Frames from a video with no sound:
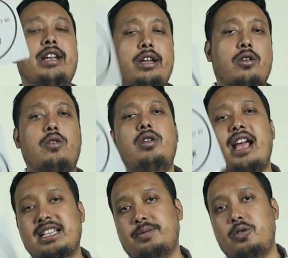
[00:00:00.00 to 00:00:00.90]

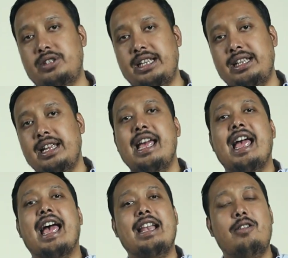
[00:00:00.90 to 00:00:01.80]
your exposing,
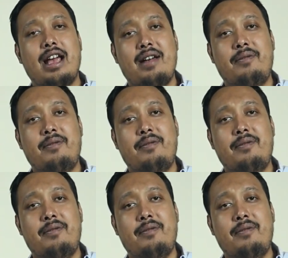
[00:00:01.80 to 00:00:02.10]
and you